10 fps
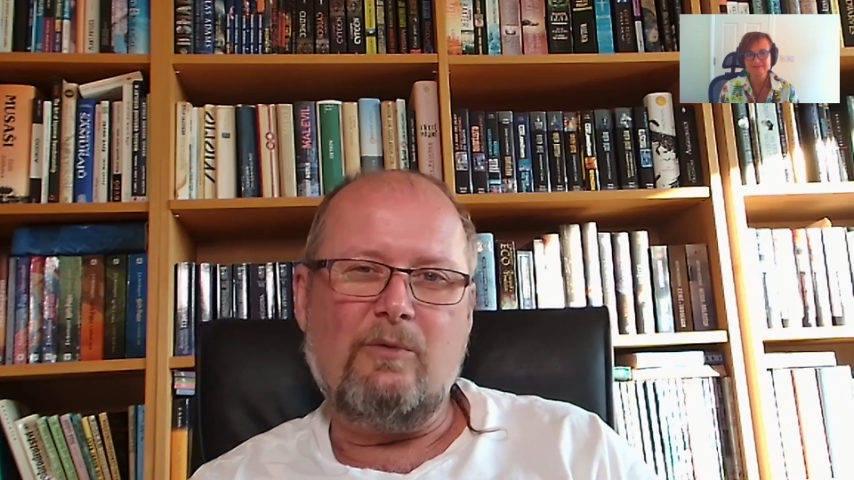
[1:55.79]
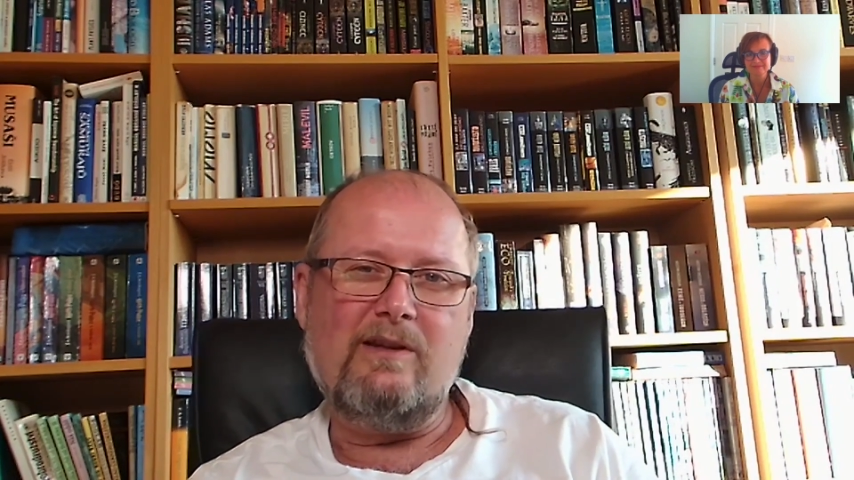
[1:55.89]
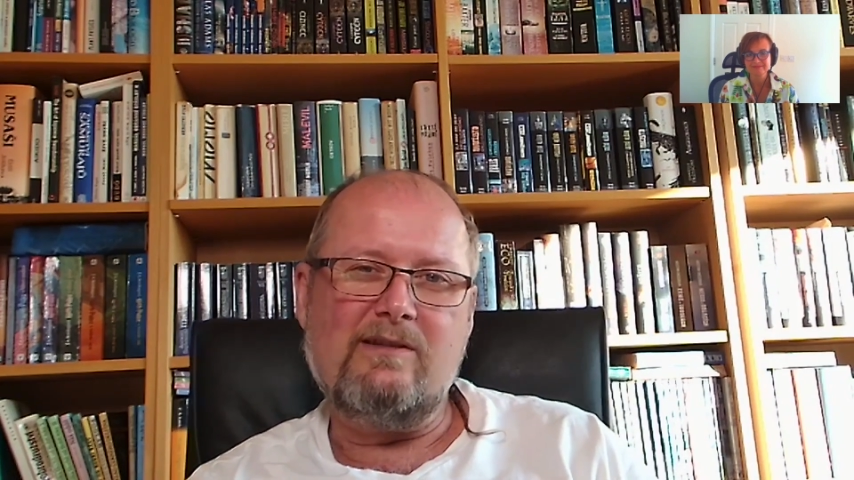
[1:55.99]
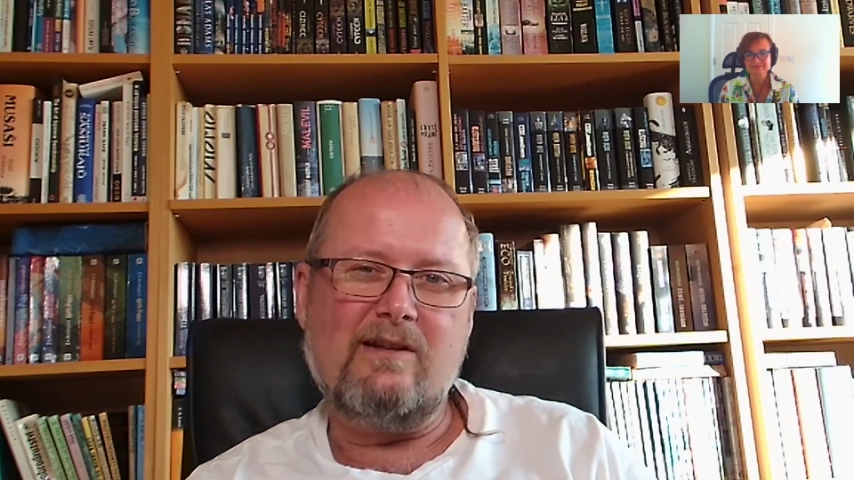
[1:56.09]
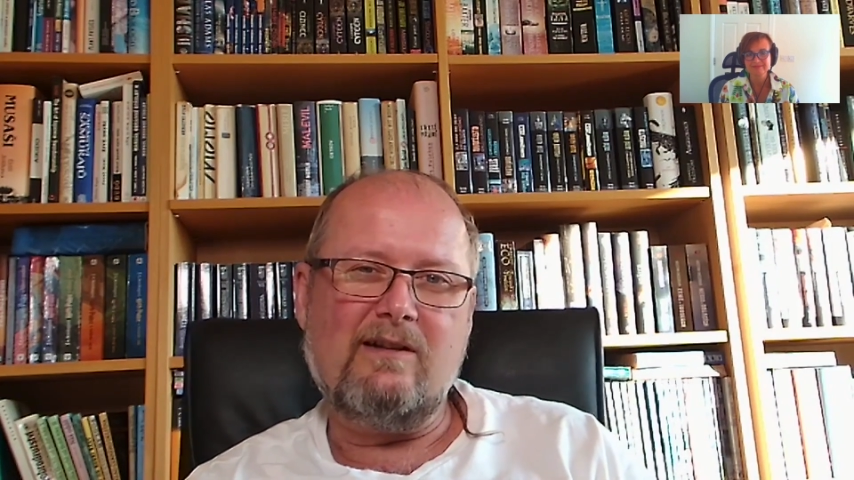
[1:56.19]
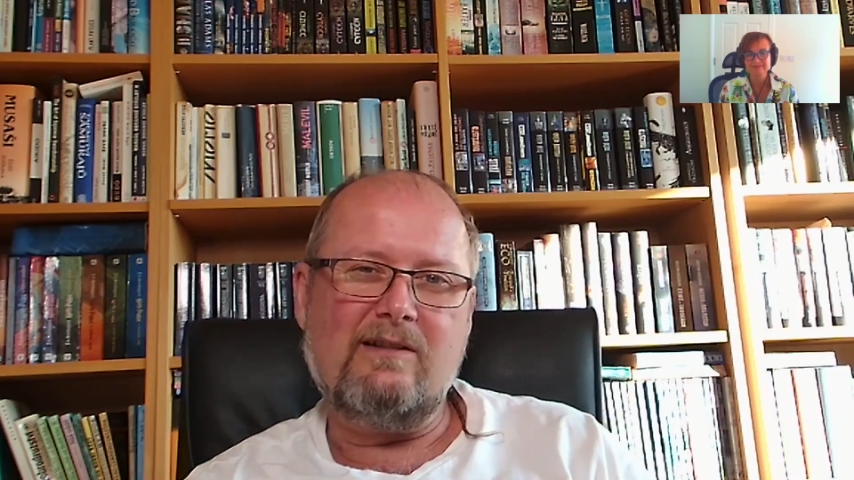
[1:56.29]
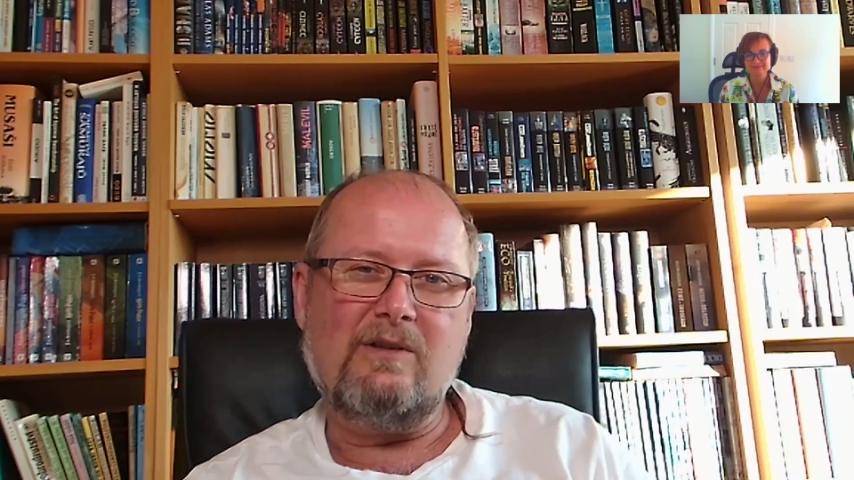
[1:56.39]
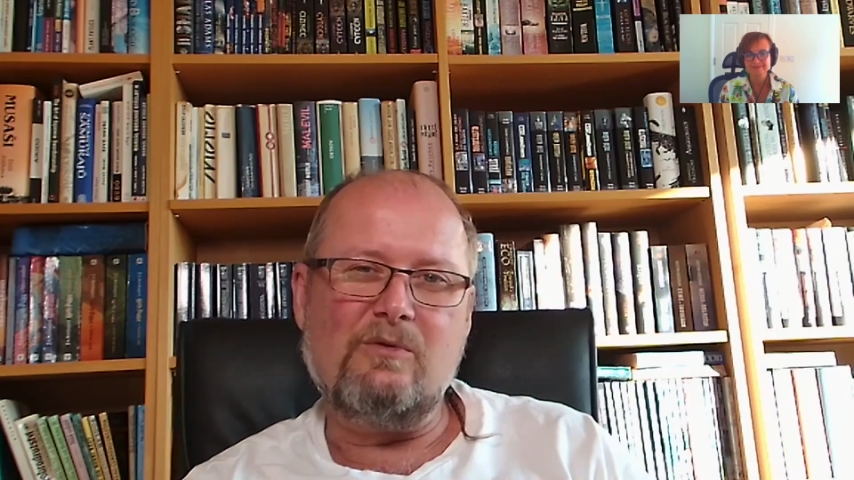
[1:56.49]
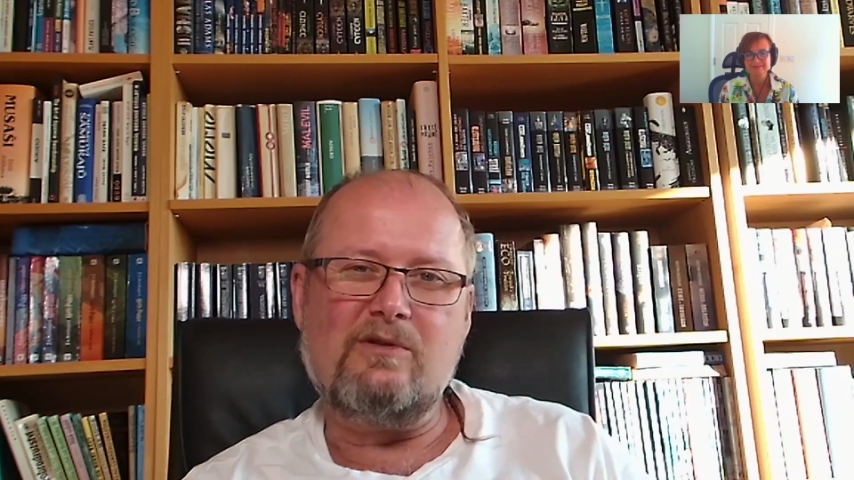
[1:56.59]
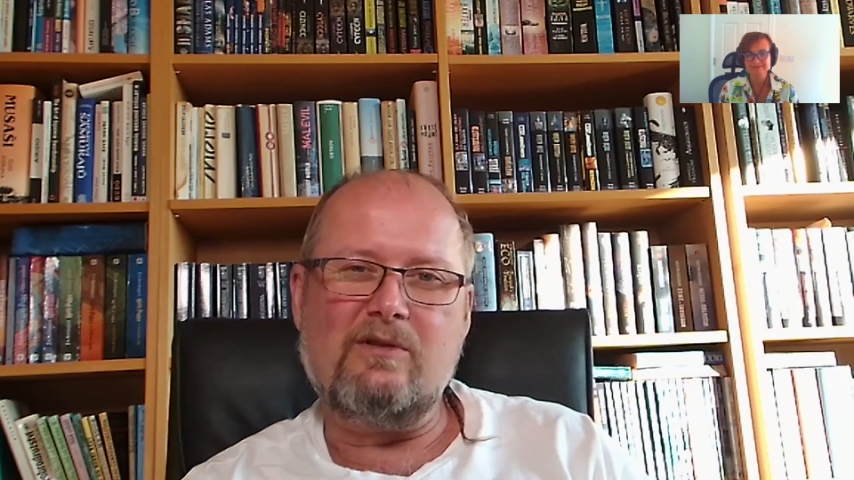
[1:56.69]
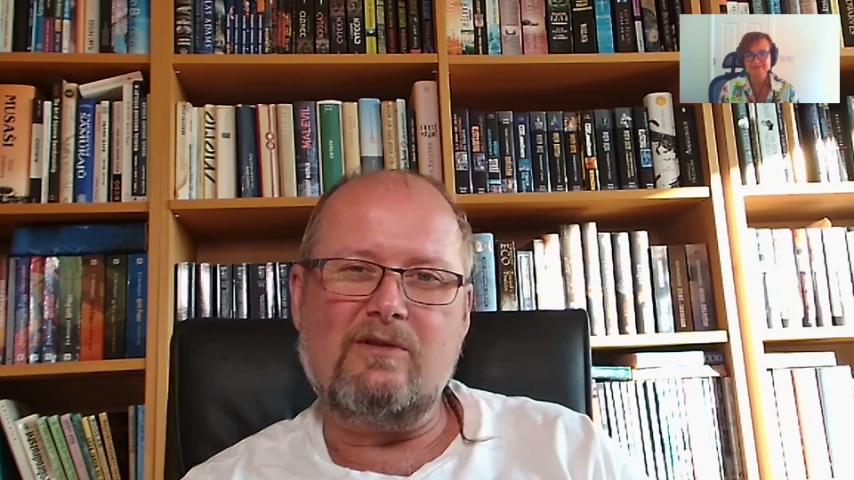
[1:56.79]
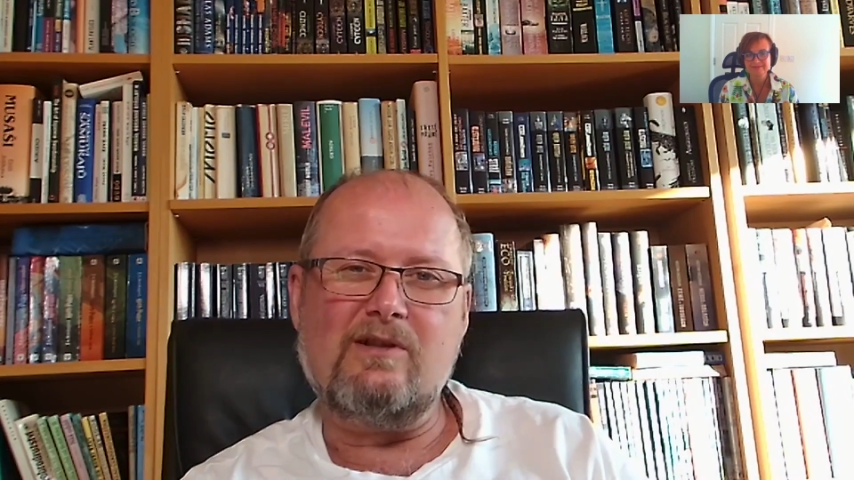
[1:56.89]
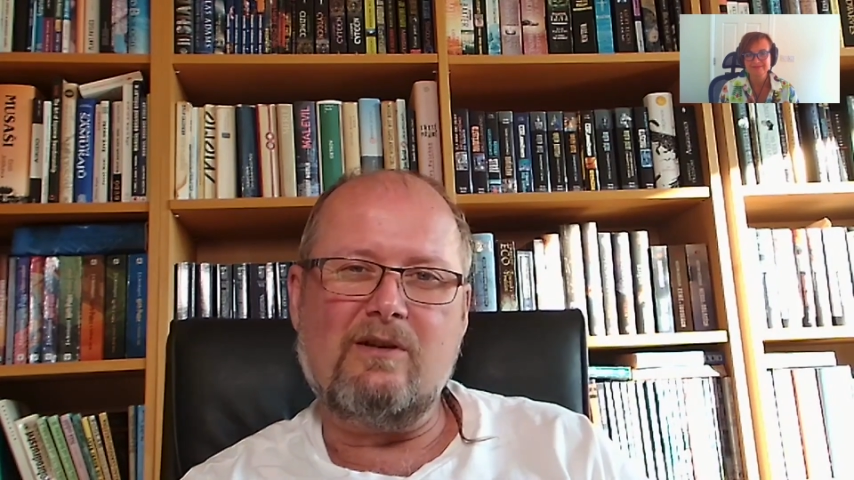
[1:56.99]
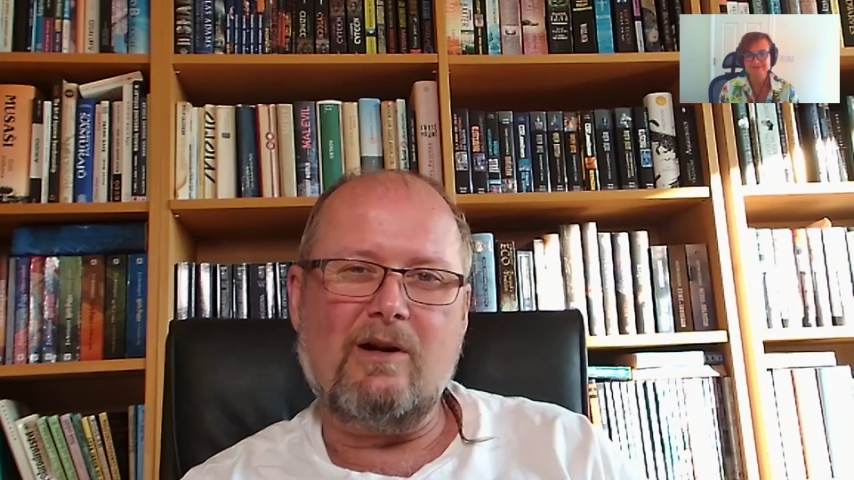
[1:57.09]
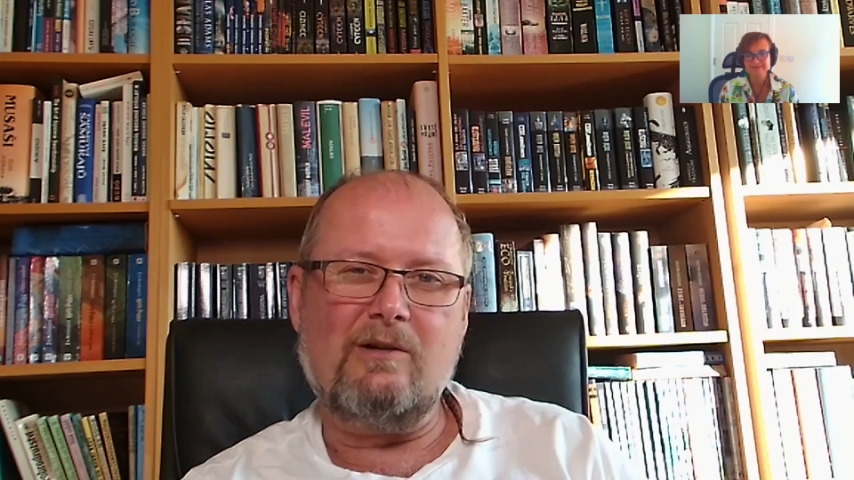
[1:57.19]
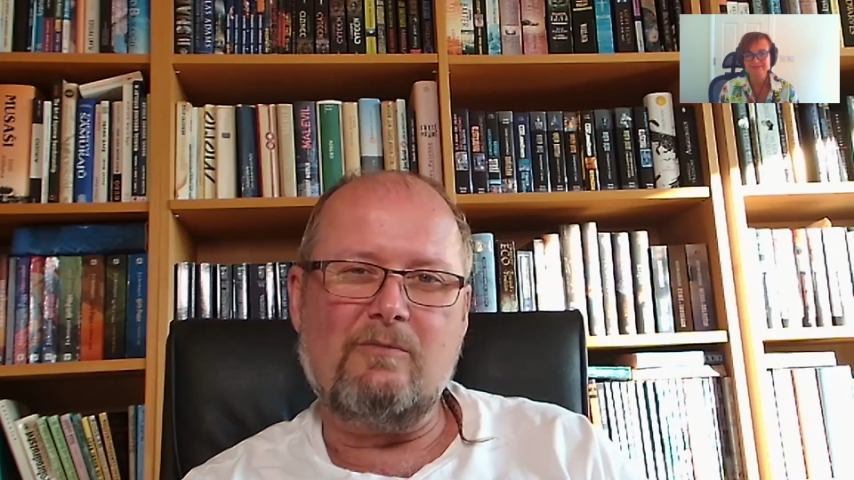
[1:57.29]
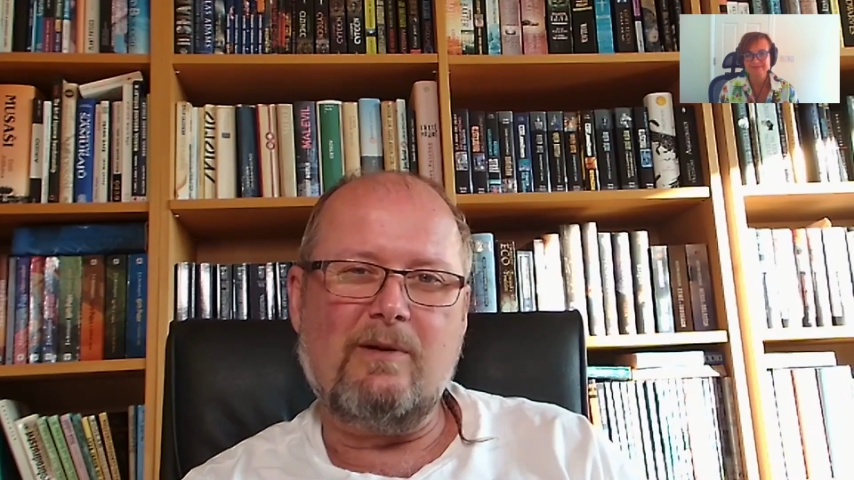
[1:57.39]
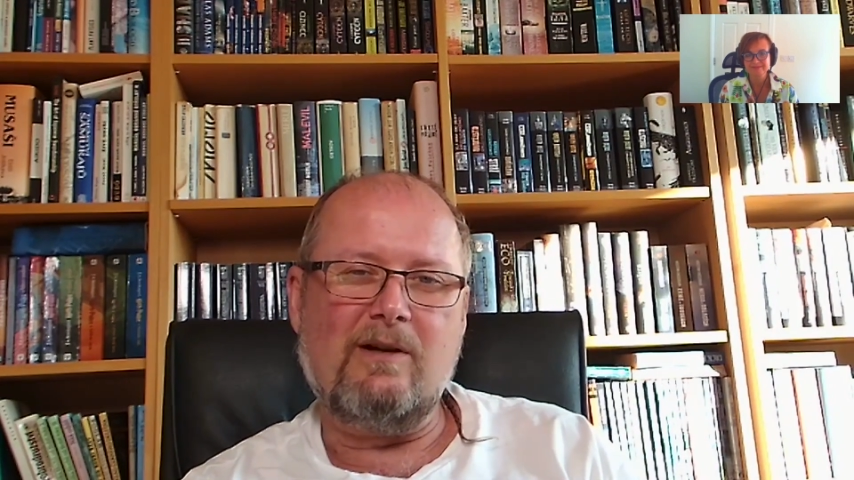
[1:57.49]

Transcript: we started to search around